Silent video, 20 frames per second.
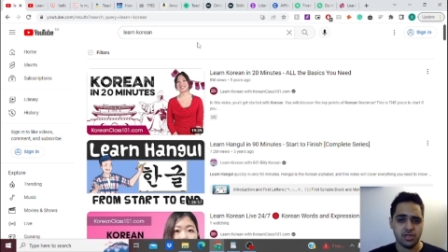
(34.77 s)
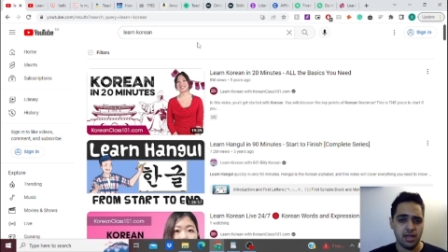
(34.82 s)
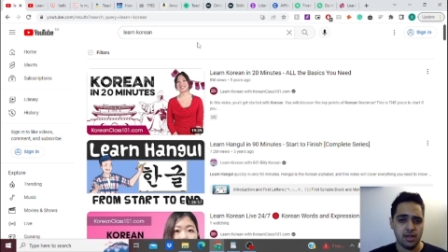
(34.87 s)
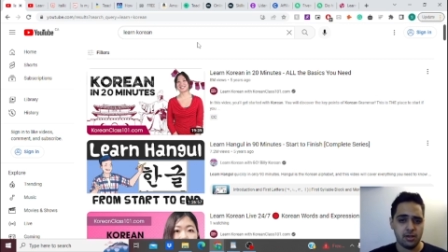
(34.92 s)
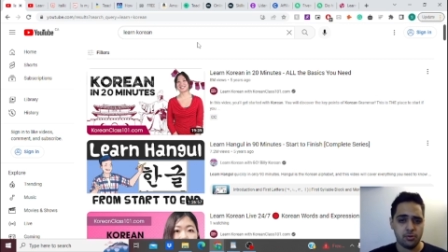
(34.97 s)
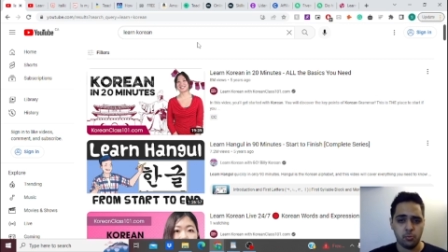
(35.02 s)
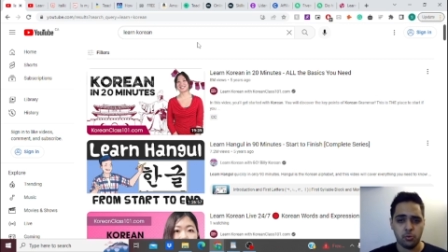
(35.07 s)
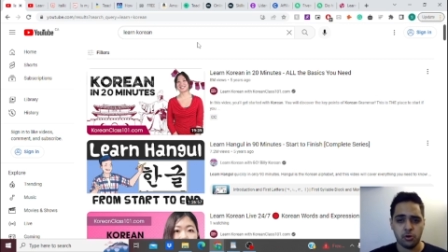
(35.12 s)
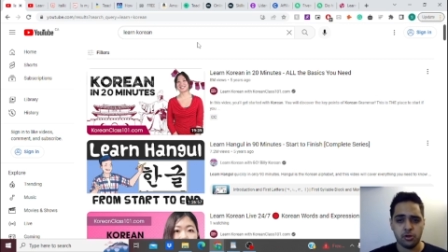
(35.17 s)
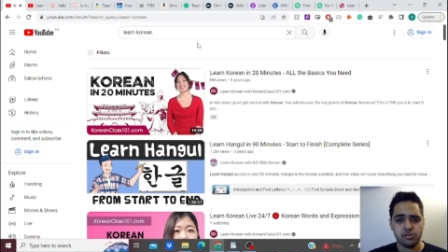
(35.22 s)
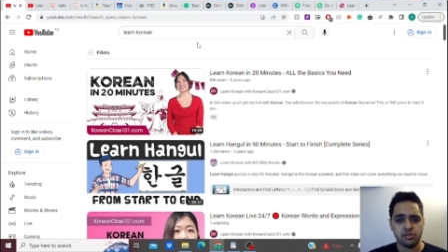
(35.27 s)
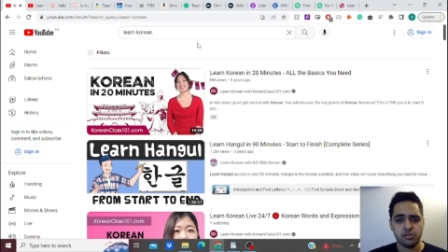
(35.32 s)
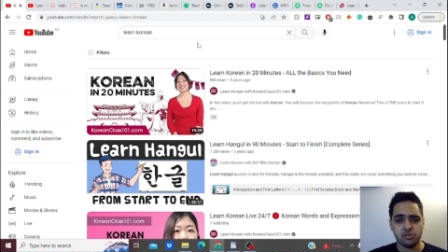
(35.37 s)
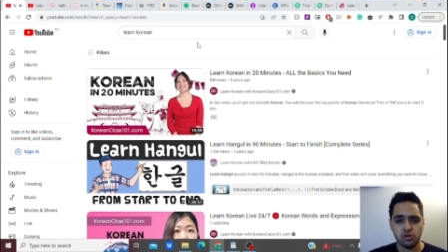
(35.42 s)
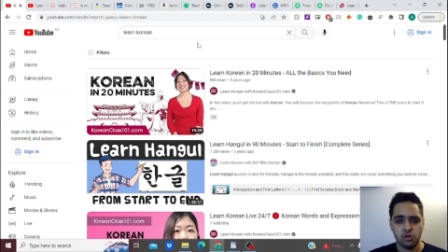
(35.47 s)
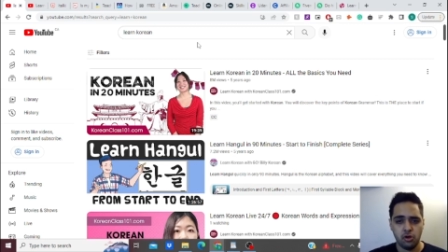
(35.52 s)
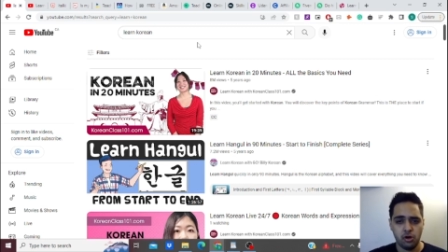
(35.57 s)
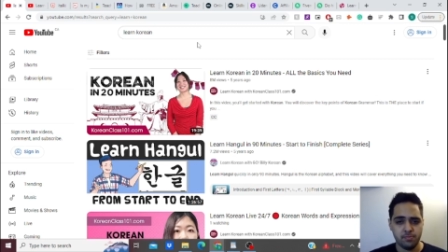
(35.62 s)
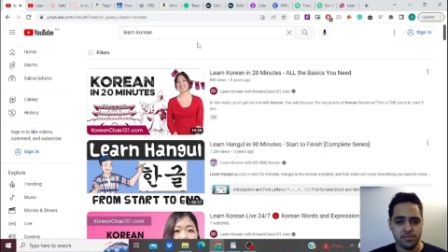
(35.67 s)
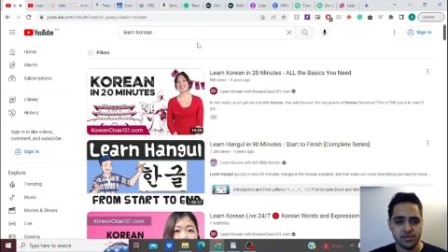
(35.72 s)
and what are the
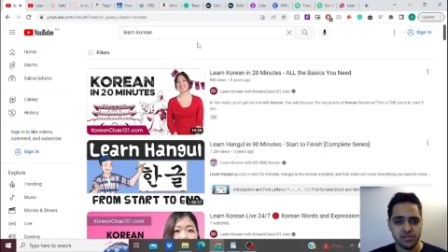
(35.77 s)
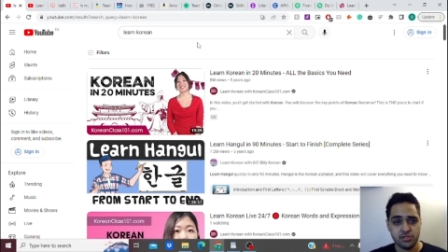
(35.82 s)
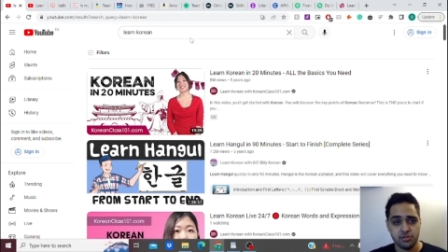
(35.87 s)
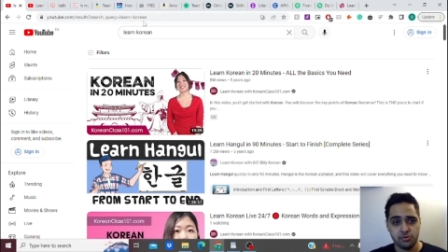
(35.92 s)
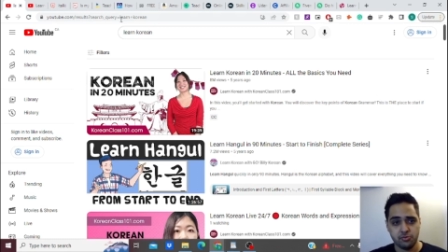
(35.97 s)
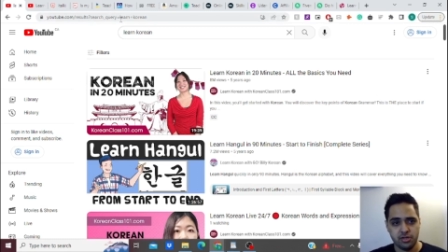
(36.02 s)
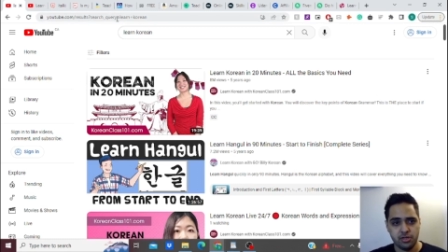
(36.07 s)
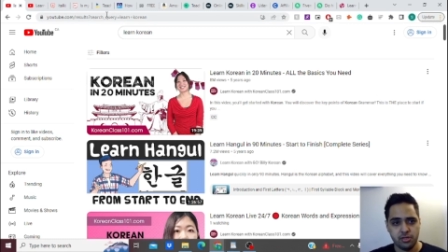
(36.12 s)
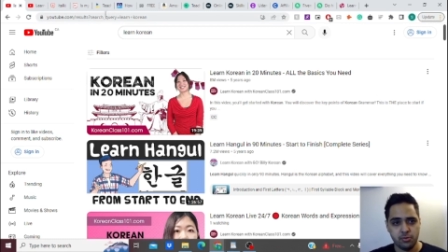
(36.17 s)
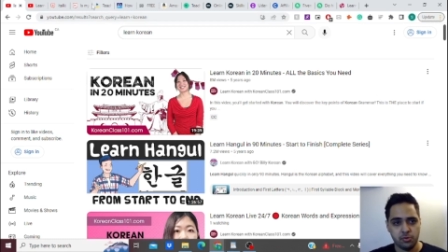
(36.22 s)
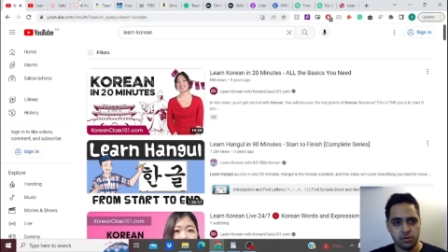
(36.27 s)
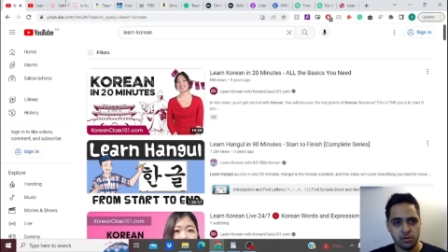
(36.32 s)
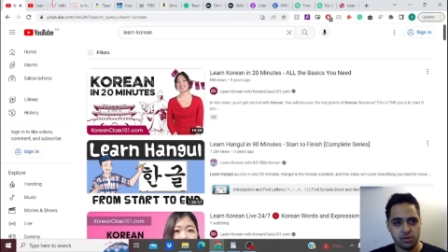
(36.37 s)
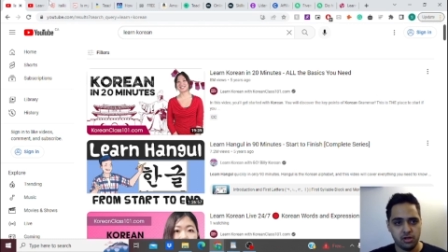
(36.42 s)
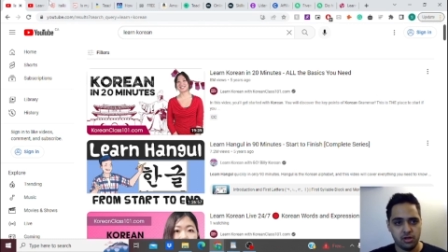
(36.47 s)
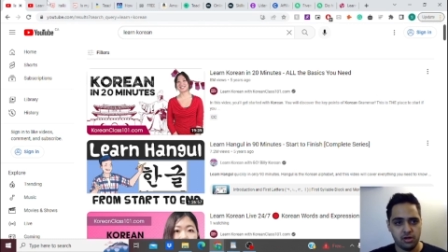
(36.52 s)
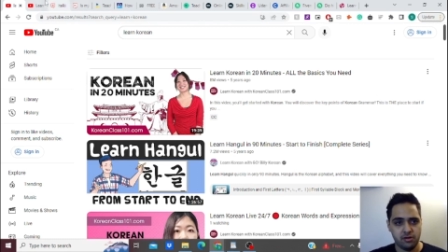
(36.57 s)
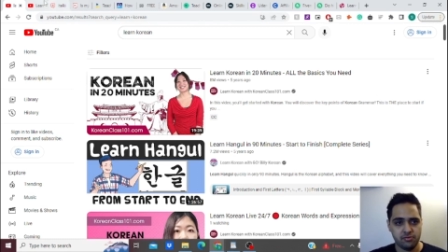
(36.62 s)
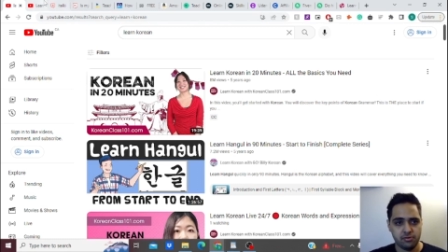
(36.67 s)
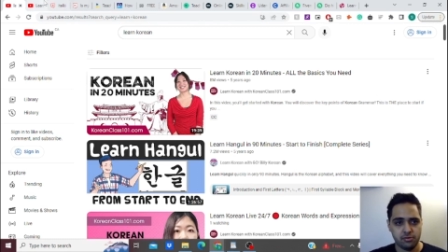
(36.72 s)
topics you really want to
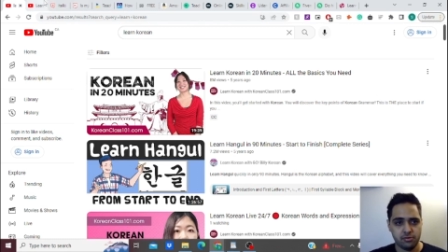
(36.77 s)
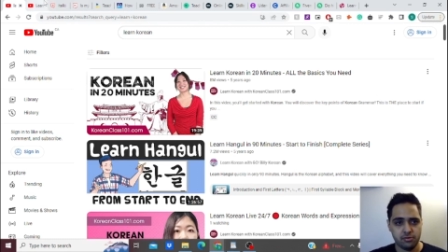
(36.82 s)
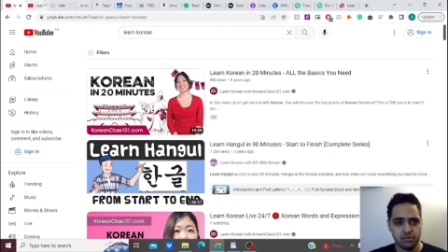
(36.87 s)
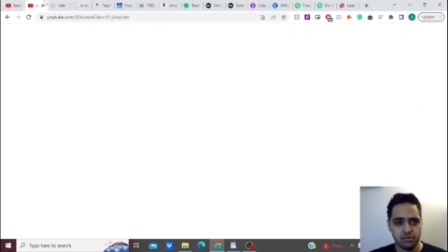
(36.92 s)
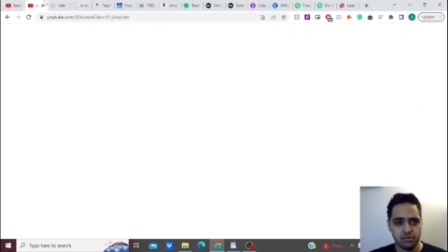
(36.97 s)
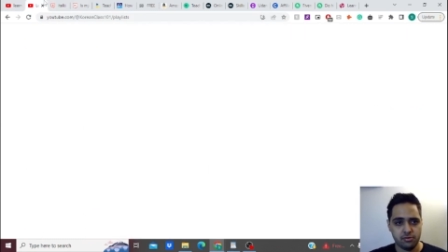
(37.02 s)
cover.